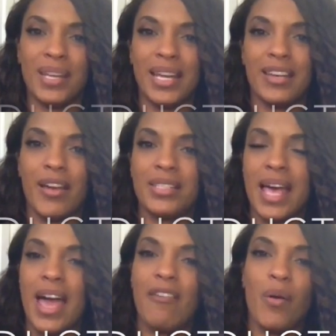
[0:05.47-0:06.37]
Nia Knows
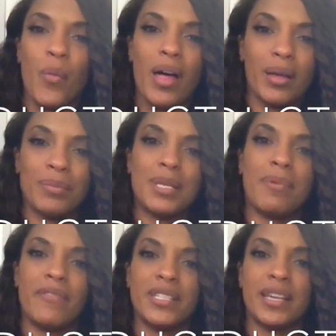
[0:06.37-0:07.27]
Hair and welcome to
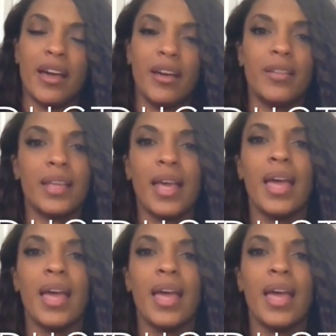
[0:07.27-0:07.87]
my video.